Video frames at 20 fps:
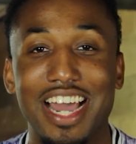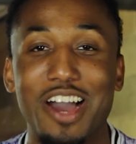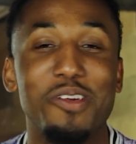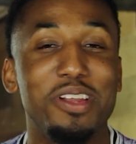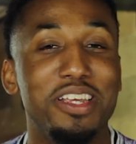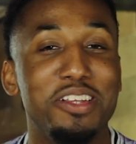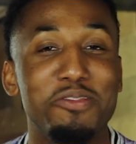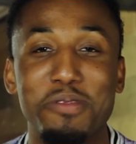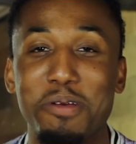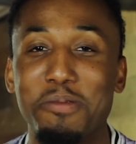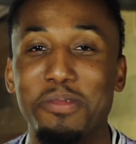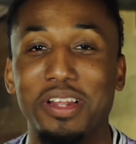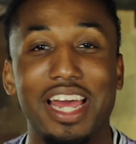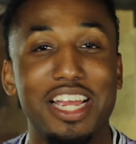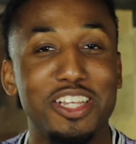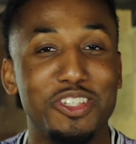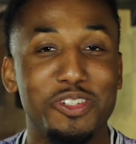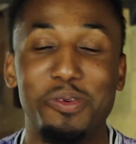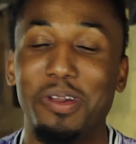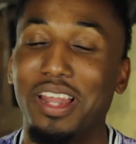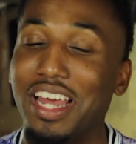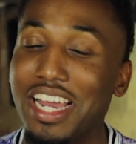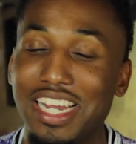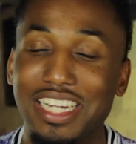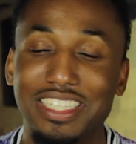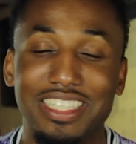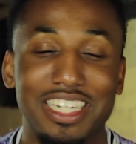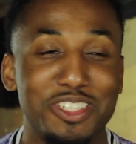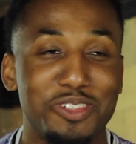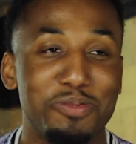I don't even remember like 2
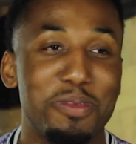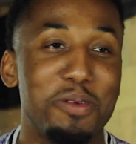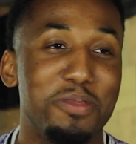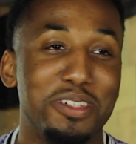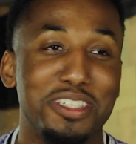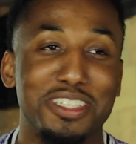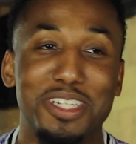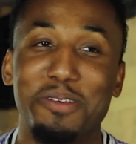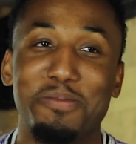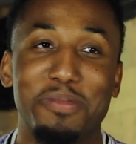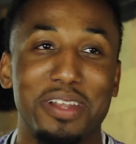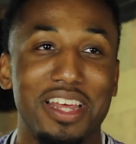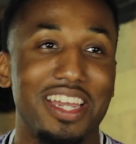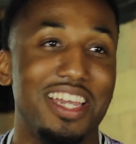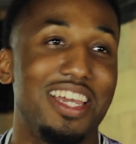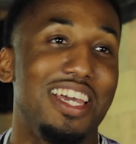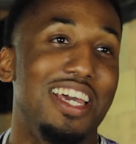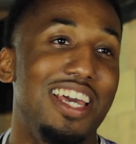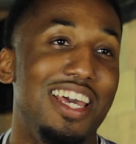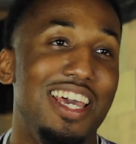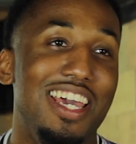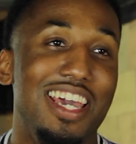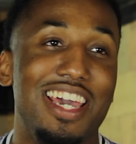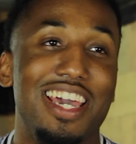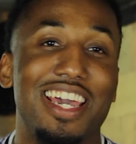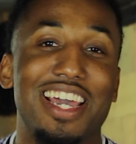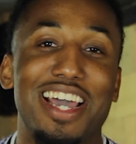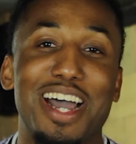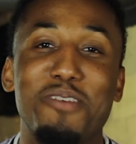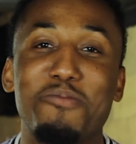lines. I just remember something like,
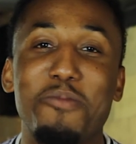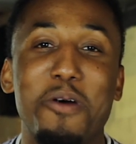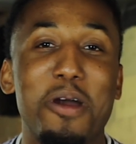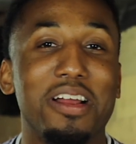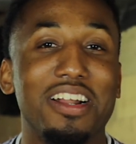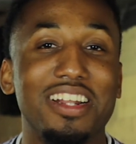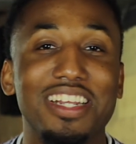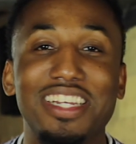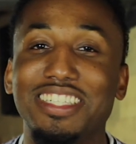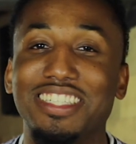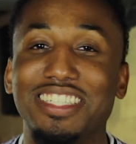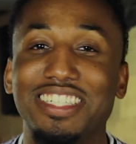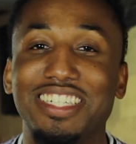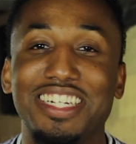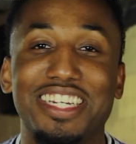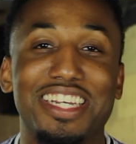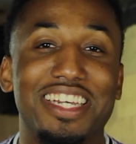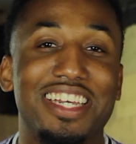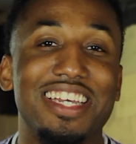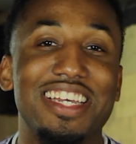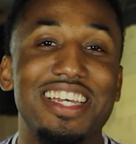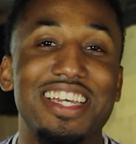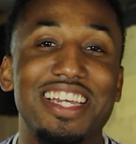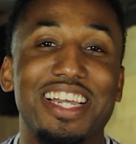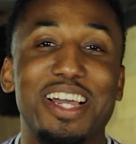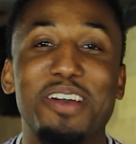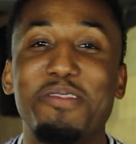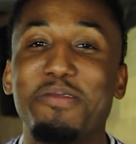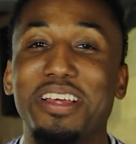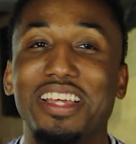I'm Mark Lindsay,
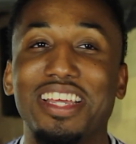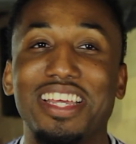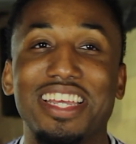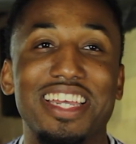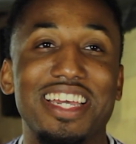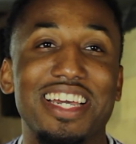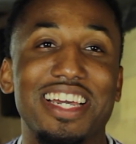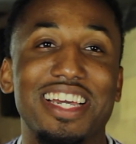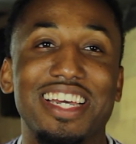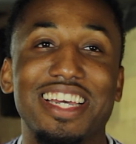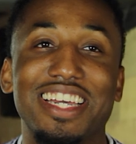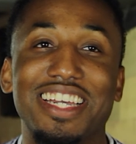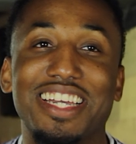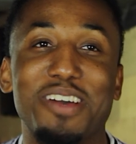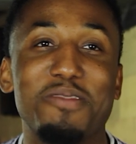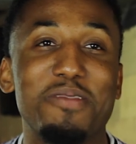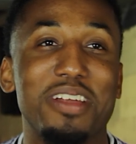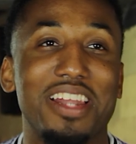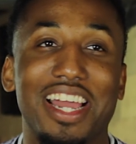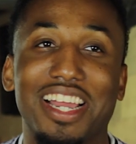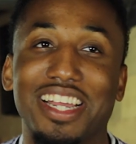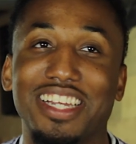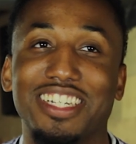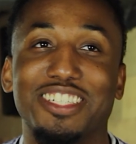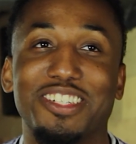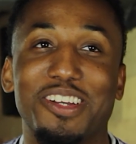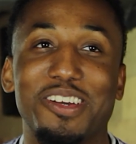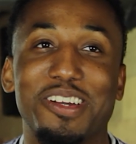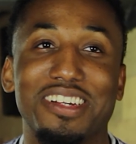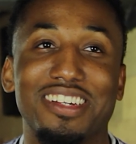coming like a
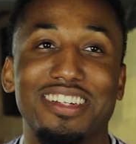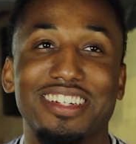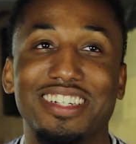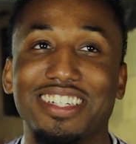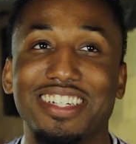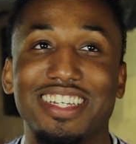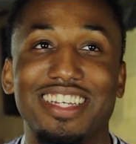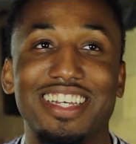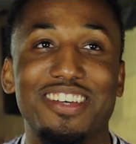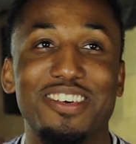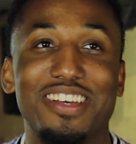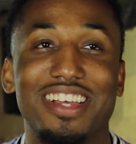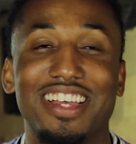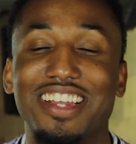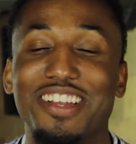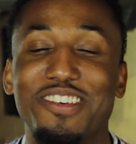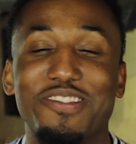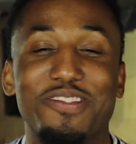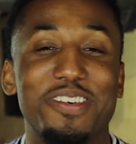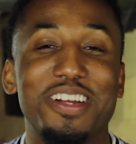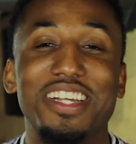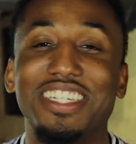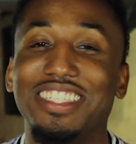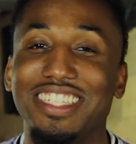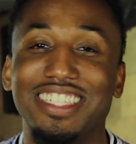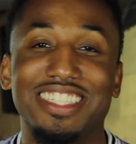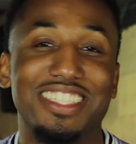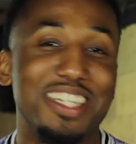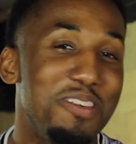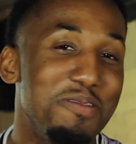shark in a
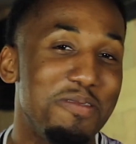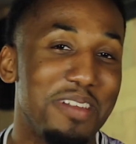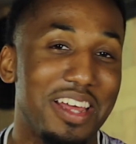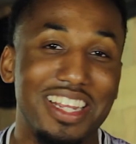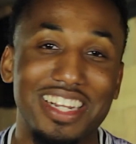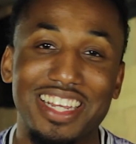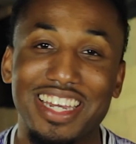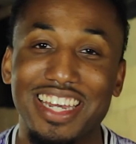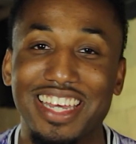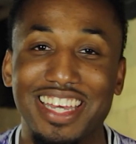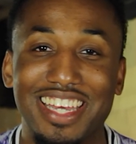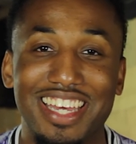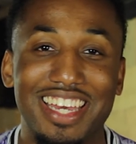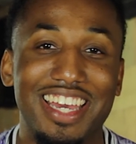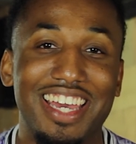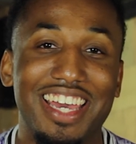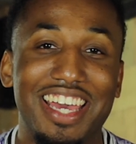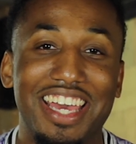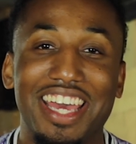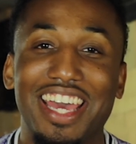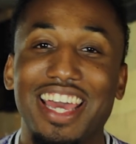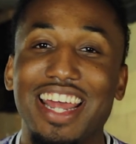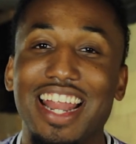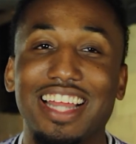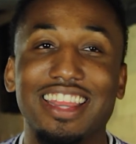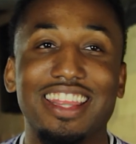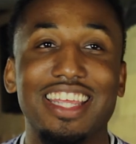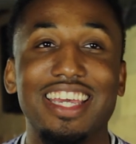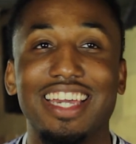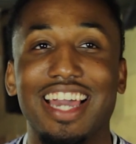frenzy, something like that. And
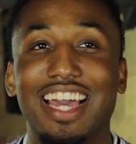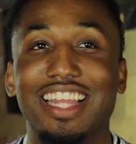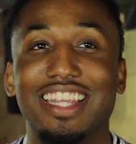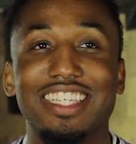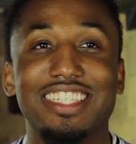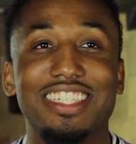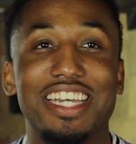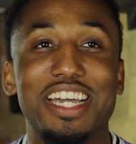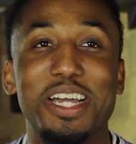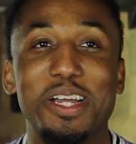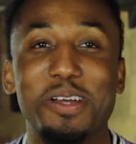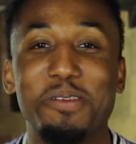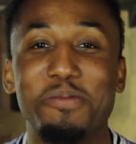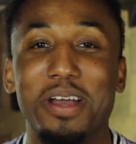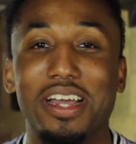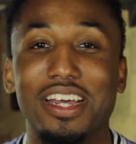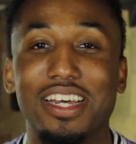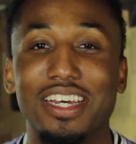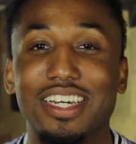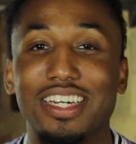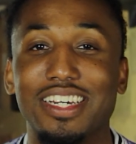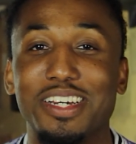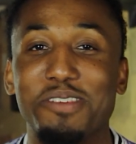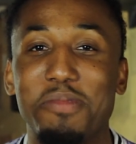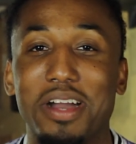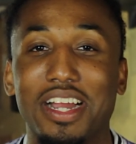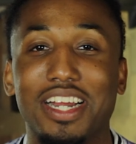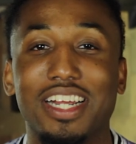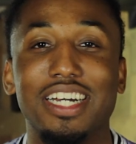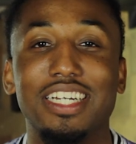I think at the time
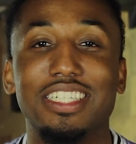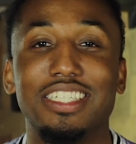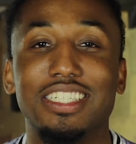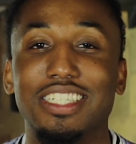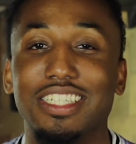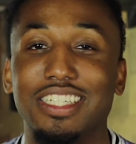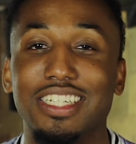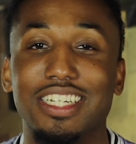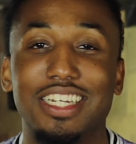my cousin,